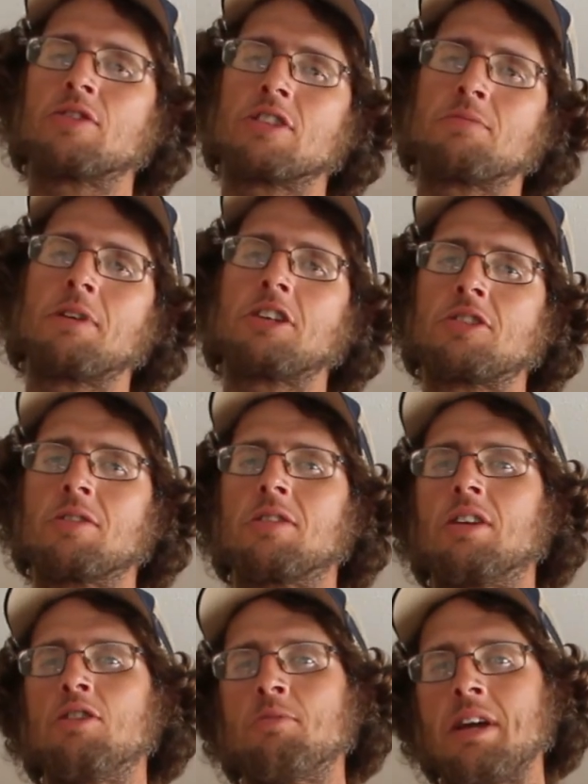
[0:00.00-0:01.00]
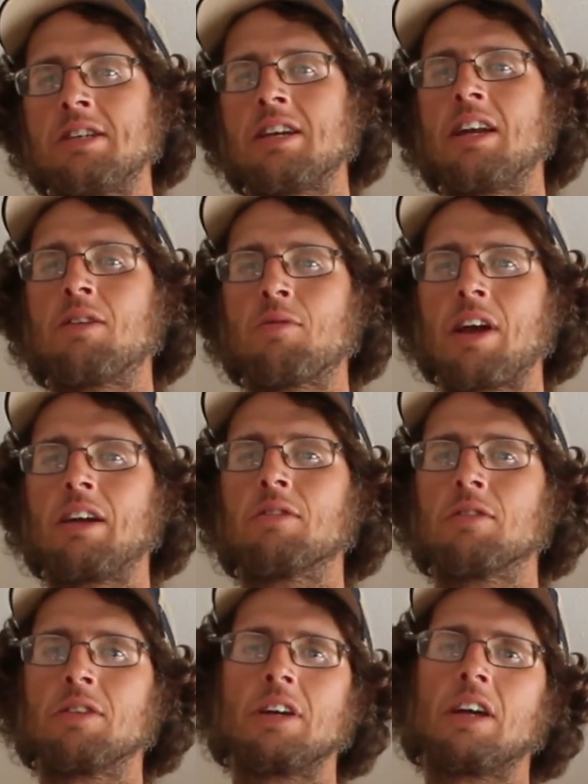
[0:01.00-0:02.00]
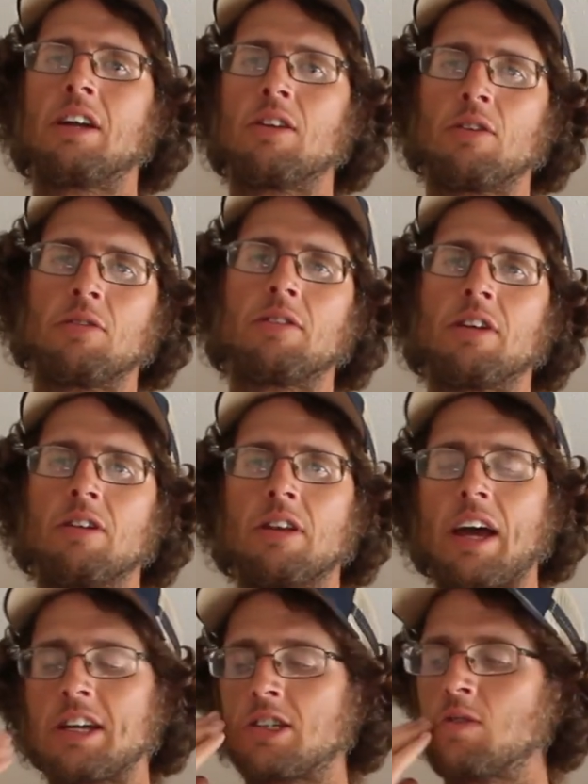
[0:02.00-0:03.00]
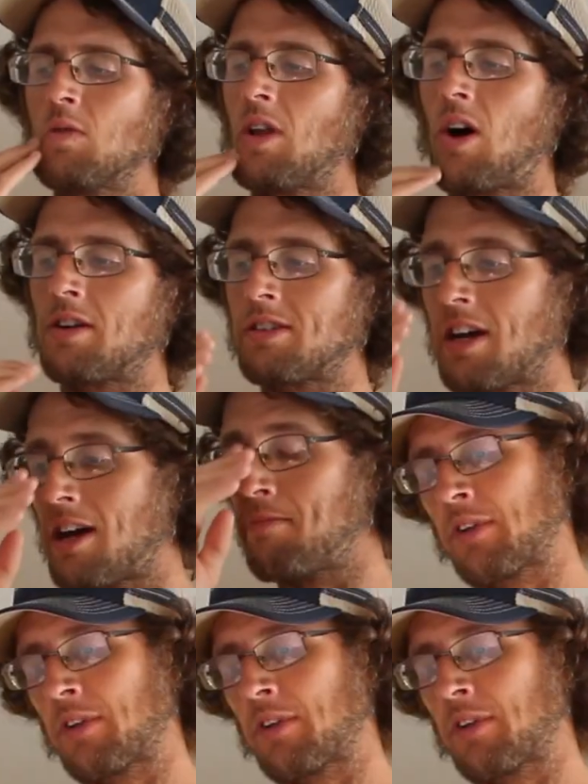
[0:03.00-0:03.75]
just make sure that you maintain it regularly and it'll last you a long time.